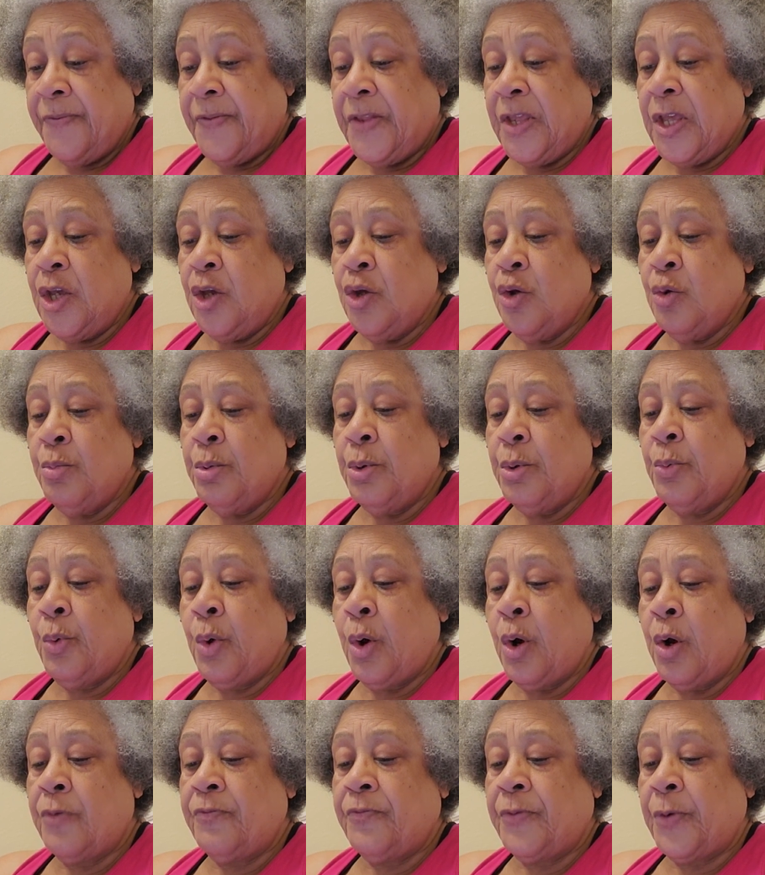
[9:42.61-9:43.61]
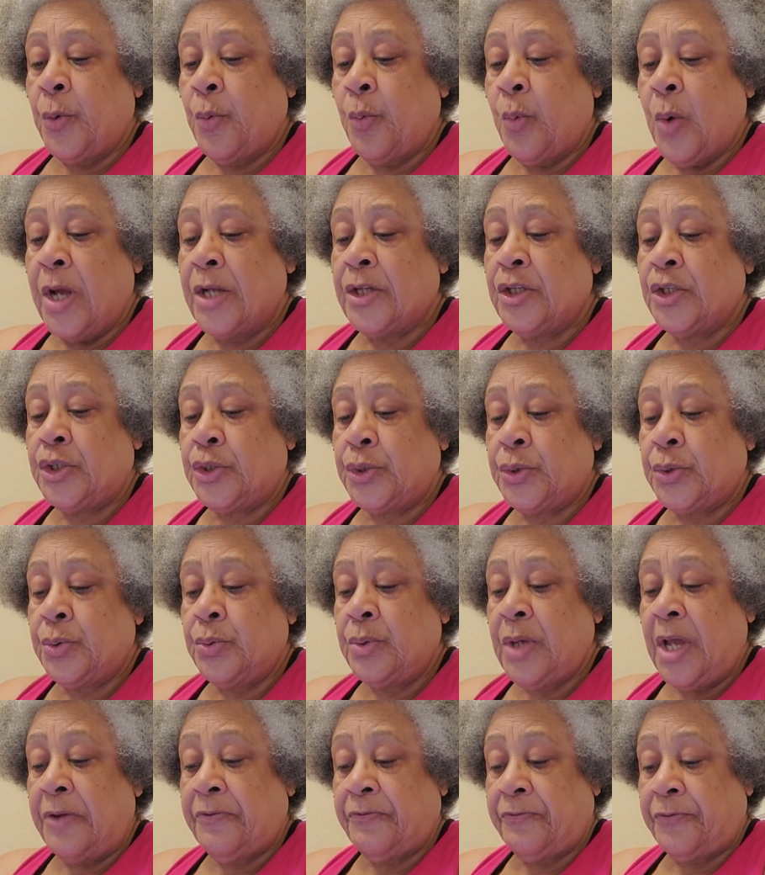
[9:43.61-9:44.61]
The Hebrew word for run
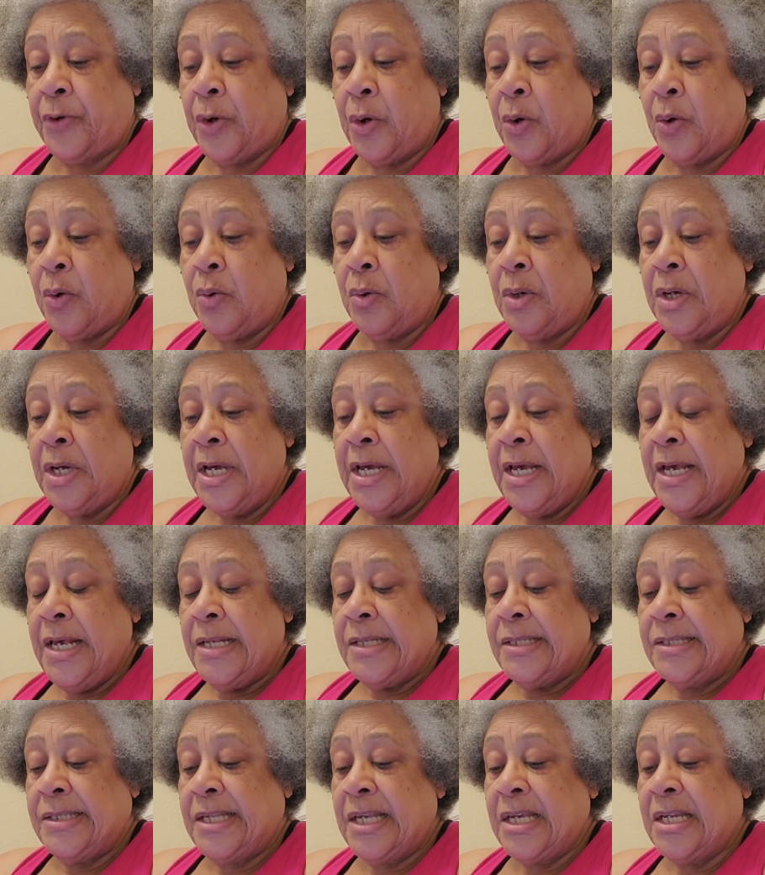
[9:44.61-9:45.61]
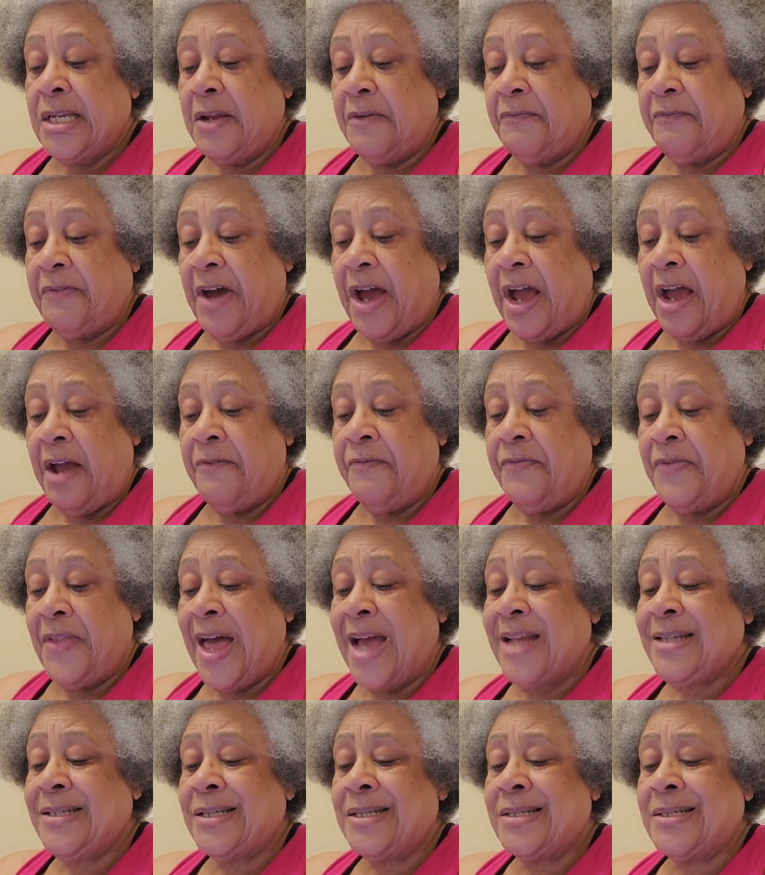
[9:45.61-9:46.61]
to and fro signifies
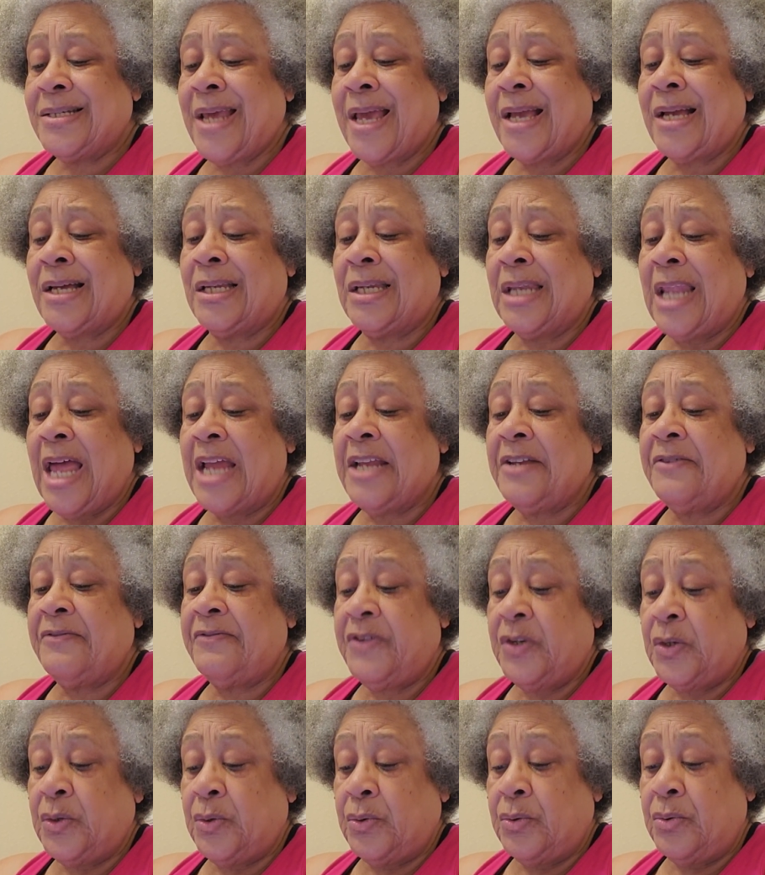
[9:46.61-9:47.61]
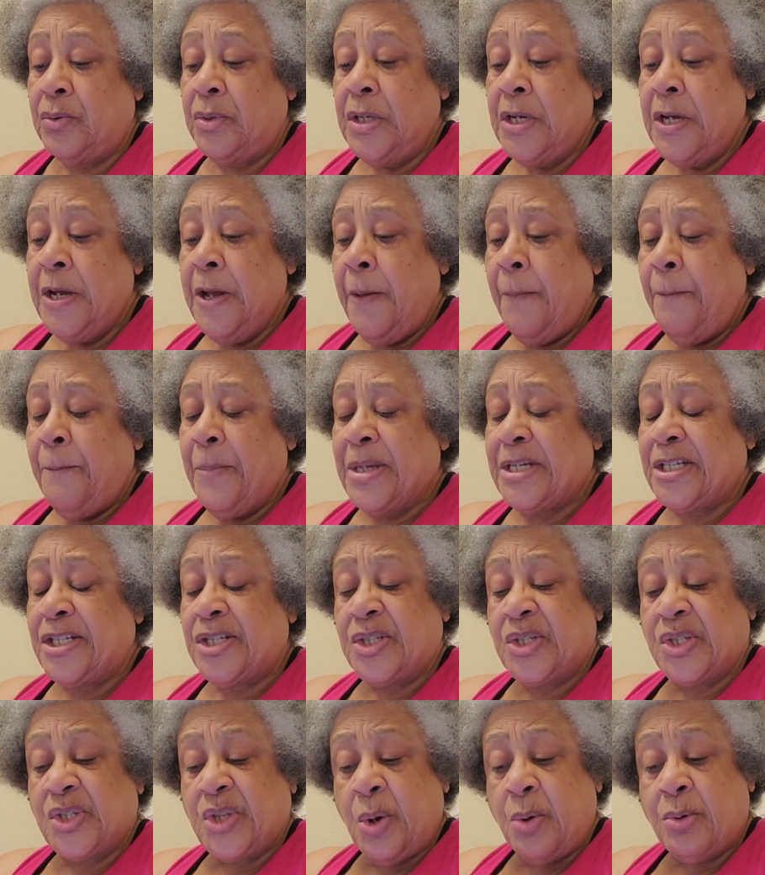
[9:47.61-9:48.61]
not to take a light view, but
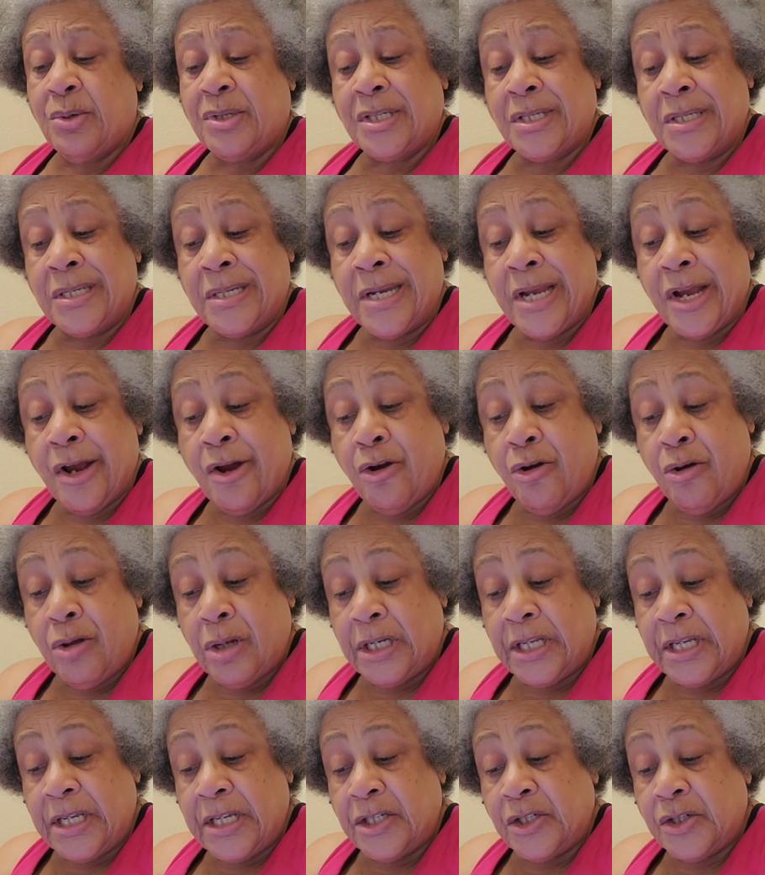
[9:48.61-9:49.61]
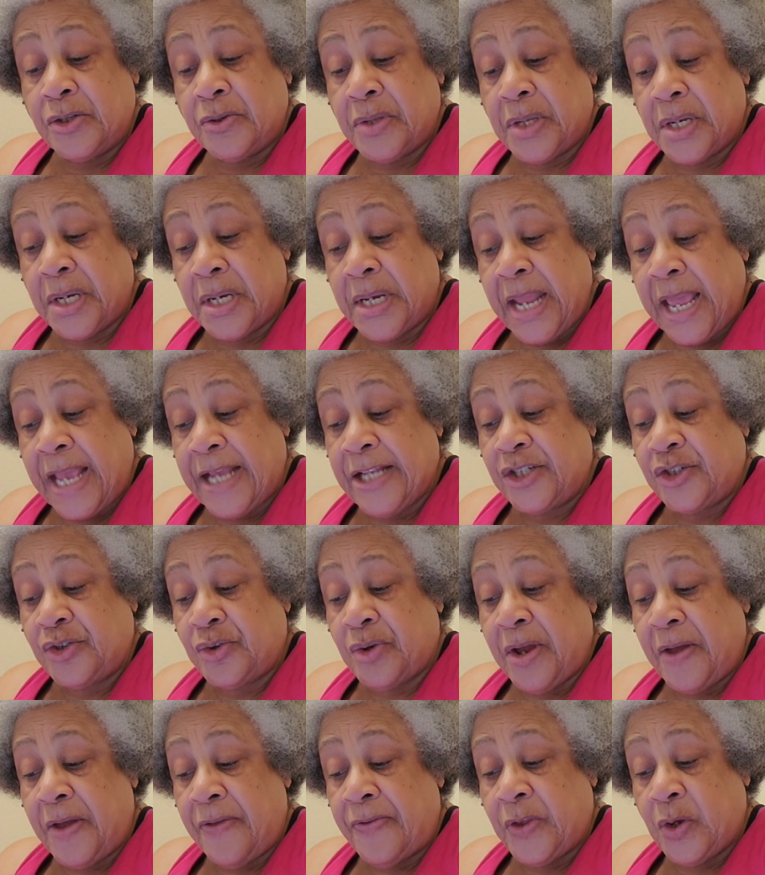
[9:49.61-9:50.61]
to search narrowly into the
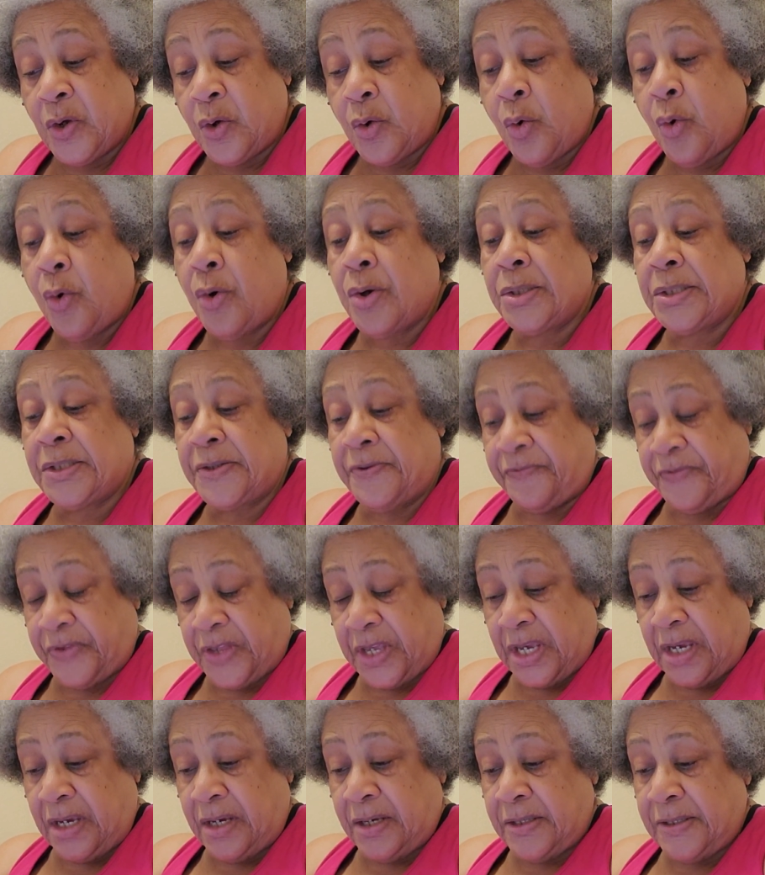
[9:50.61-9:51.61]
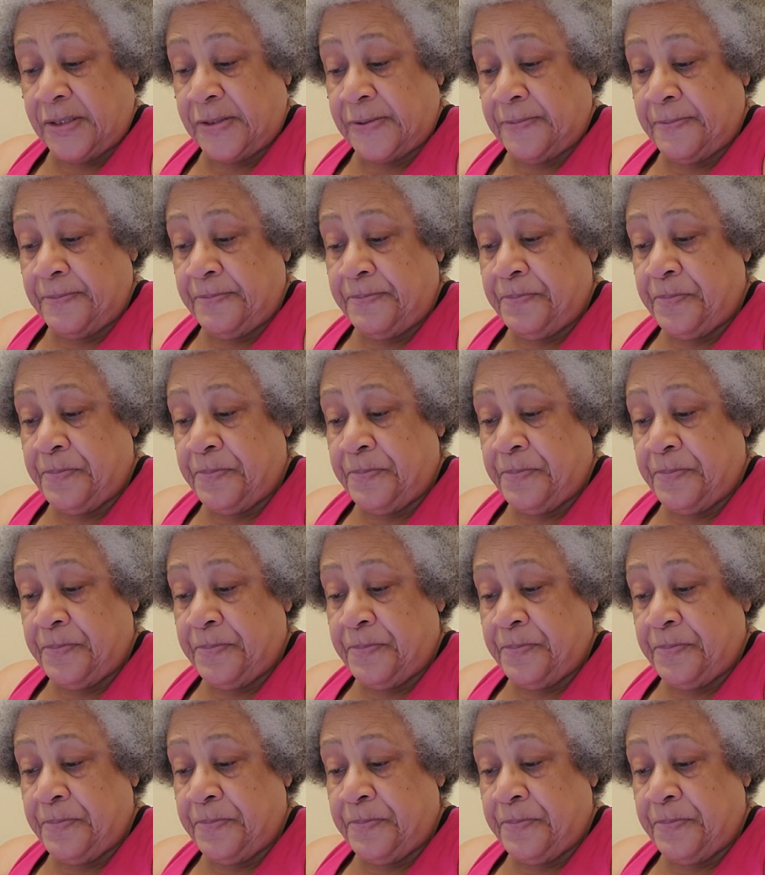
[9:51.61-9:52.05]
nature and the course of things.